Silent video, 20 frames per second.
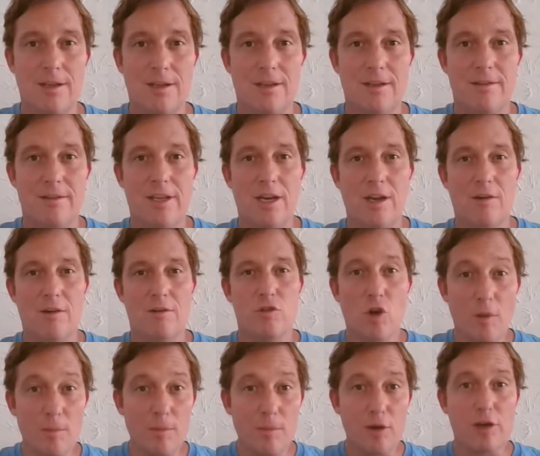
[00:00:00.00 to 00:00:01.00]

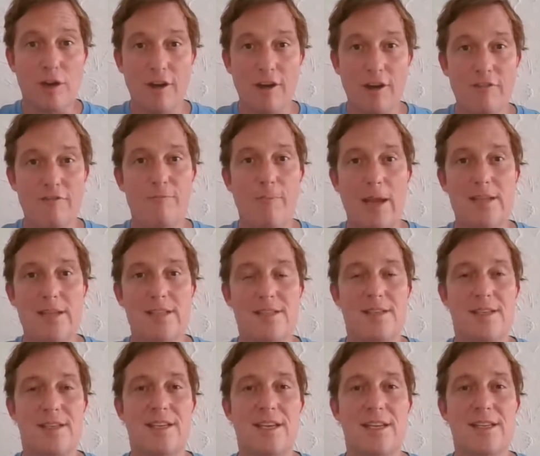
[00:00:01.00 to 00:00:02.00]
normal curve based
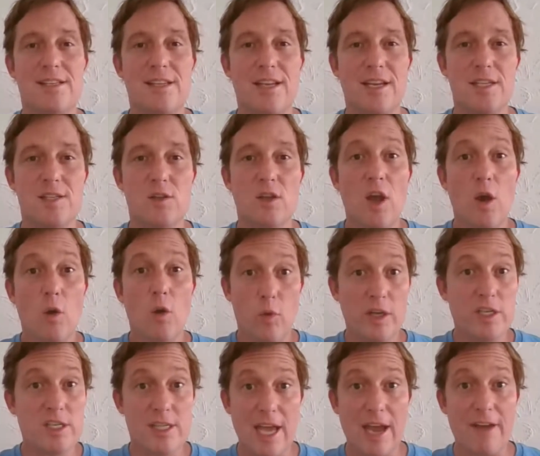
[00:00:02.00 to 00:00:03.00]
statistics,
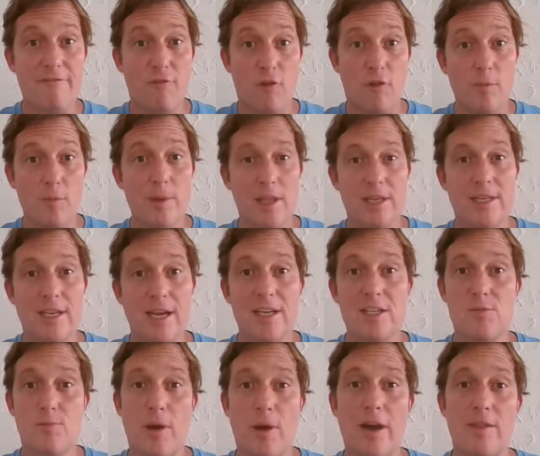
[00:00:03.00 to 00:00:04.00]
which that formula
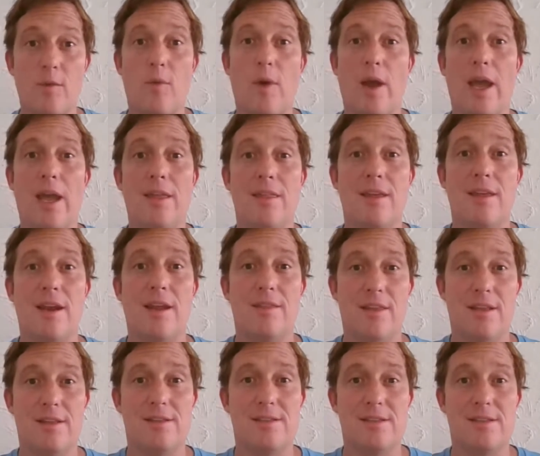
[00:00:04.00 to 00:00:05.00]
does, by the way,
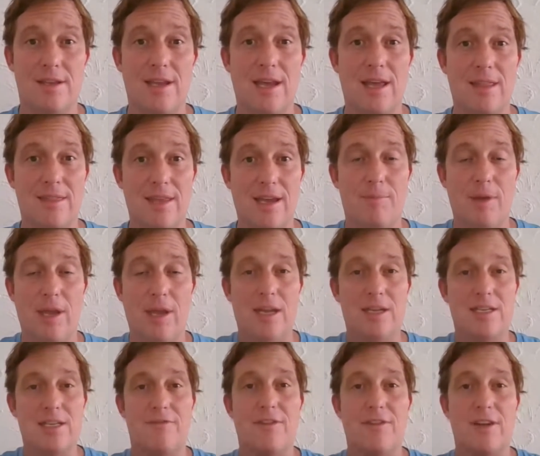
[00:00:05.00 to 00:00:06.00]
that's at that
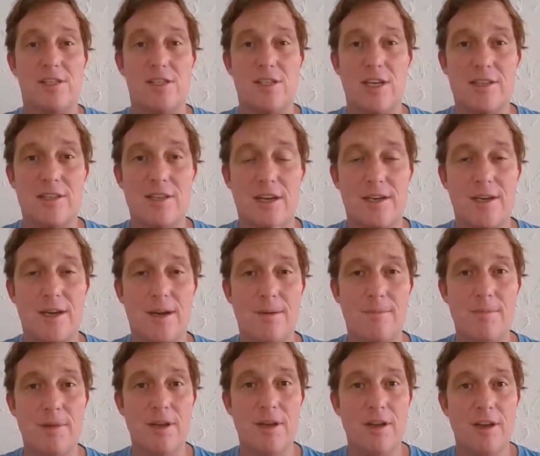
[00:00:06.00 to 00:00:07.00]
page,
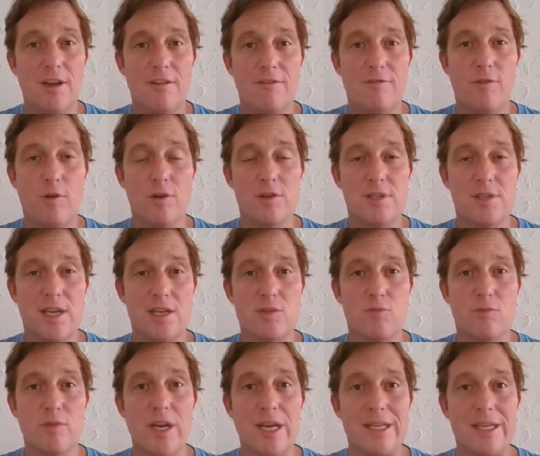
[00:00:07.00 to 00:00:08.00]

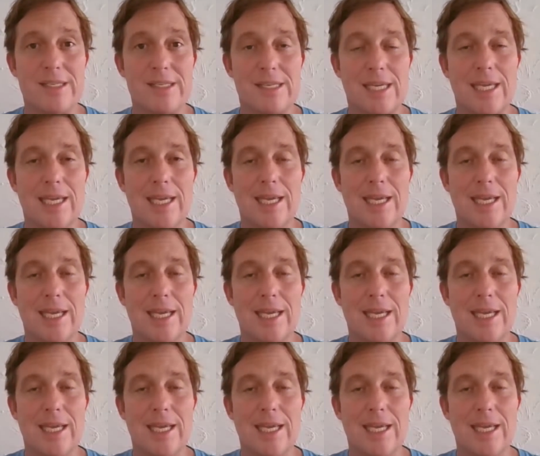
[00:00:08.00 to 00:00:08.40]
fxjake.com/risk,